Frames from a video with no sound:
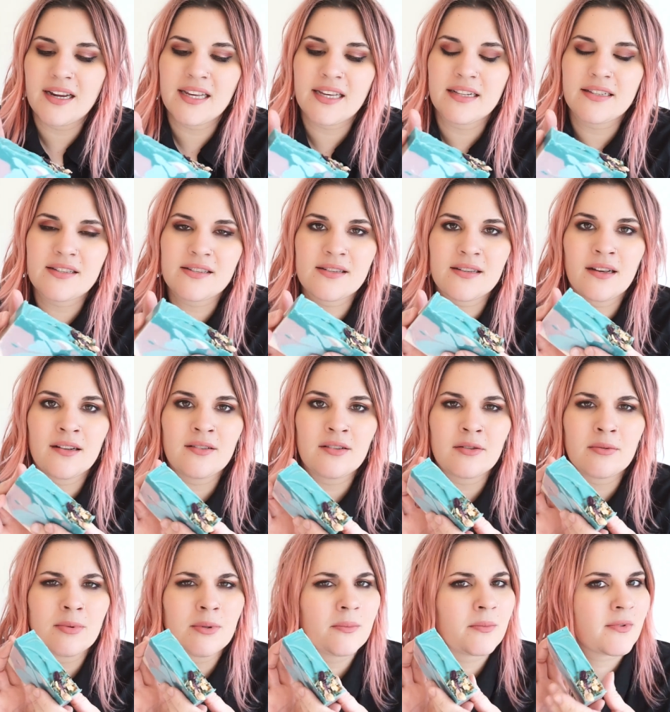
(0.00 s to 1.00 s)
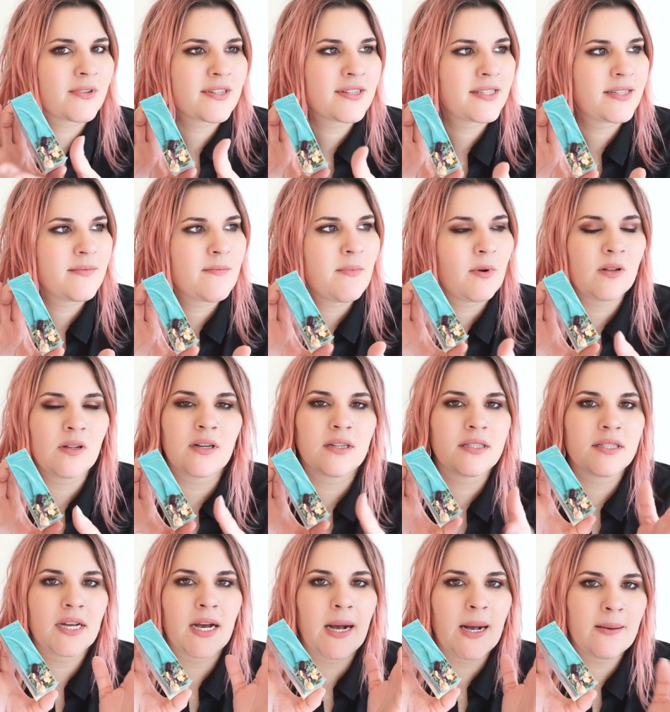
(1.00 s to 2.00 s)
It's a little bit more simple on
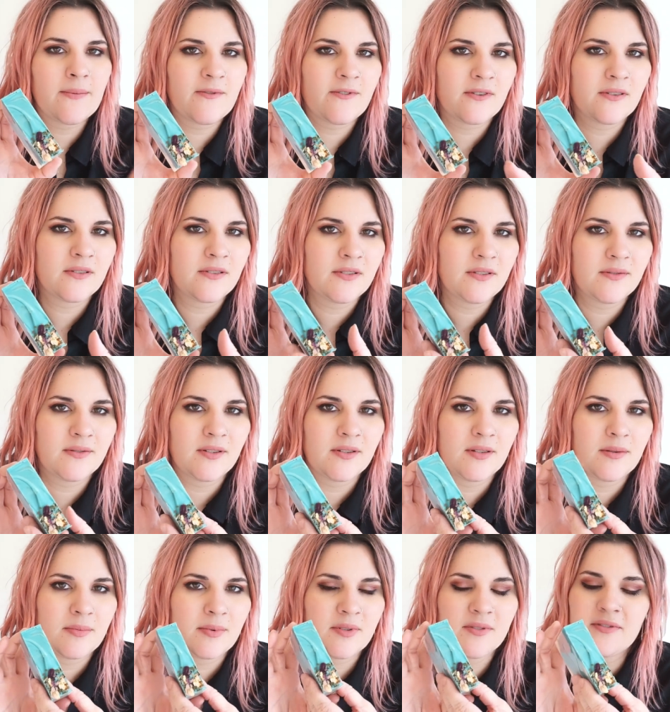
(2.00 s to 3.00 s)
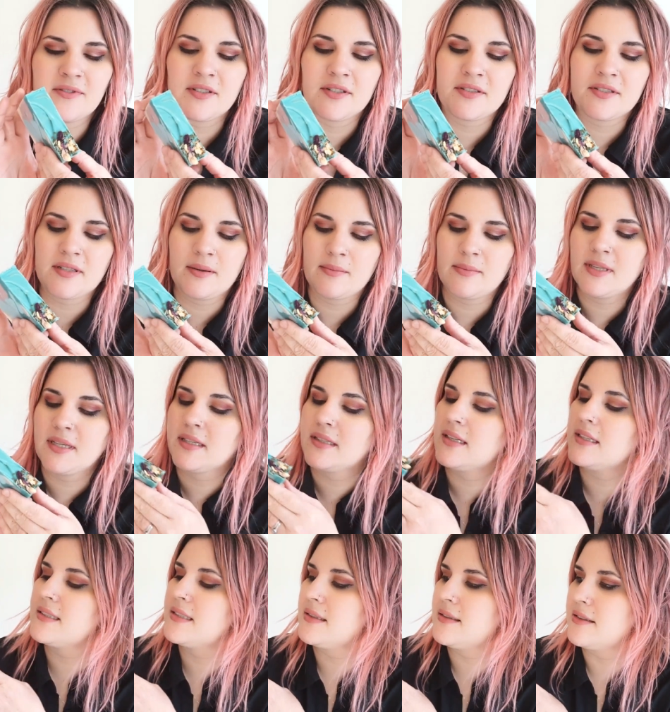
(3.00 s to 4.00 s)
top for those of you that prefer something
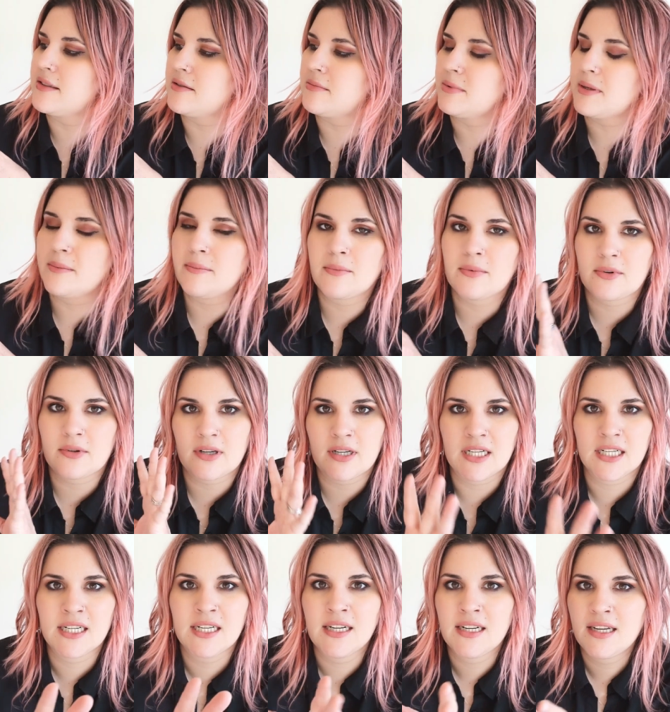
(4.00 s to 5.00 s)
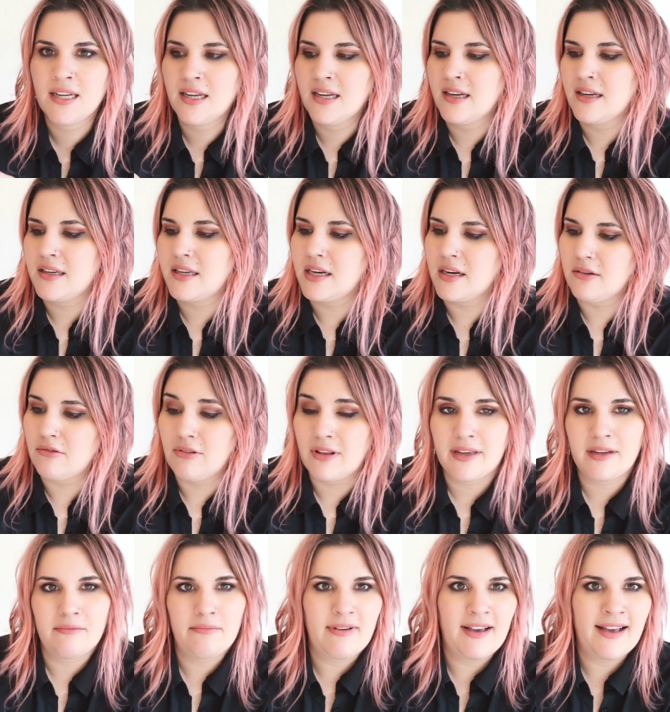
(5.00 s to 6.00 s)
that's a little bit more, you know,
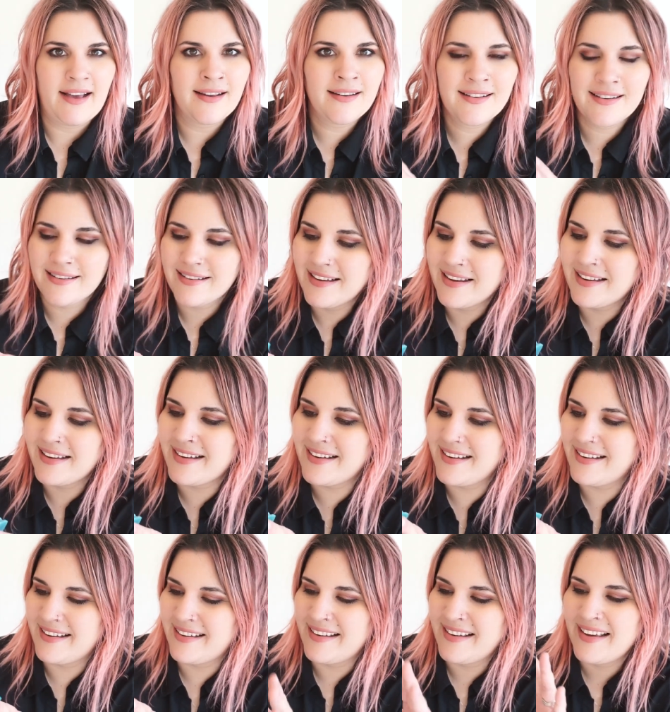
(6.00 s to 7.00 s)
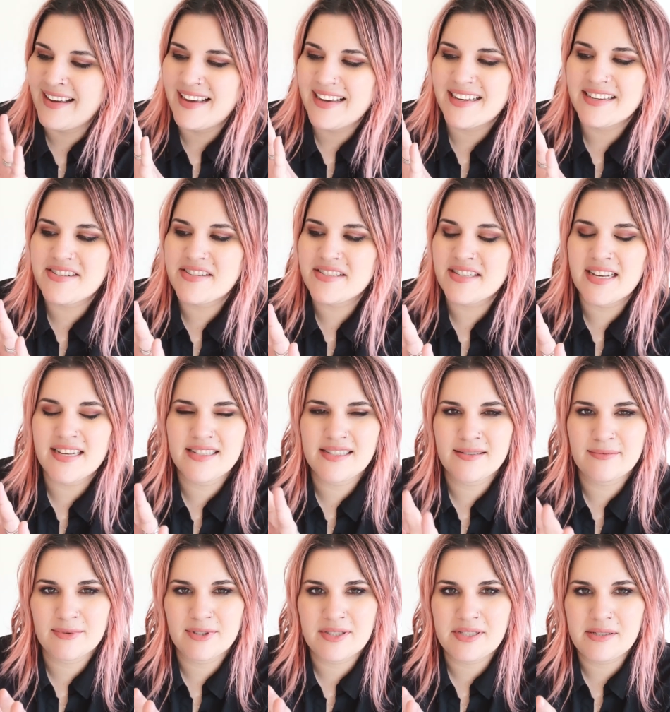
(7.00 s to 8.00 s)
laid back. It just has
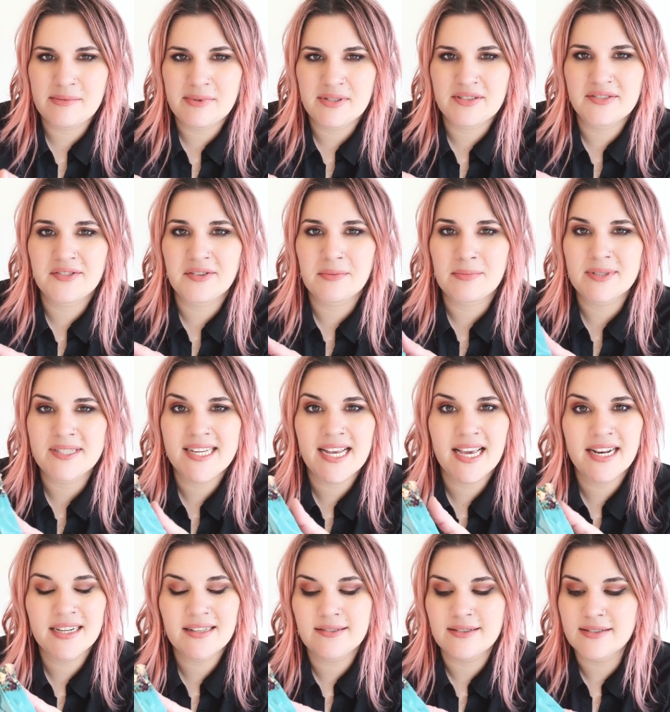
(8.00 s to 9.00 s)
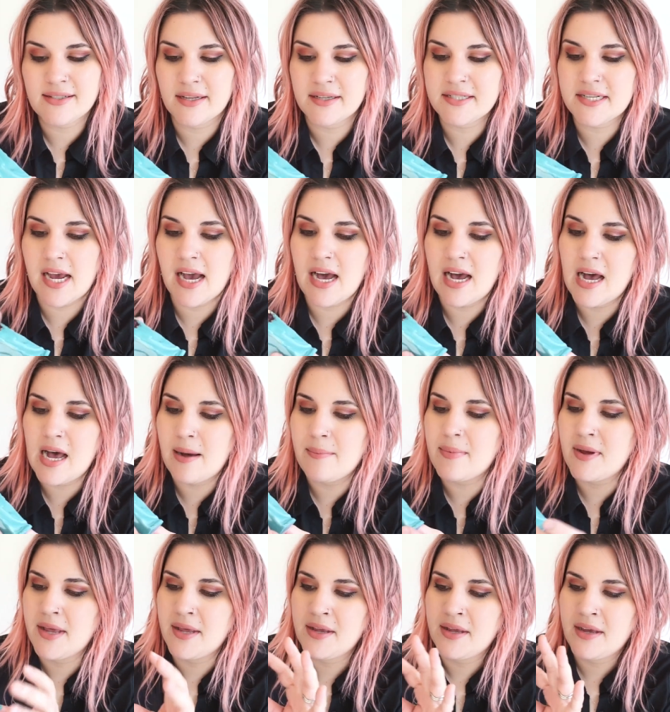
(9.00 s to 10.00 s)
some really beautiful botanicals on top.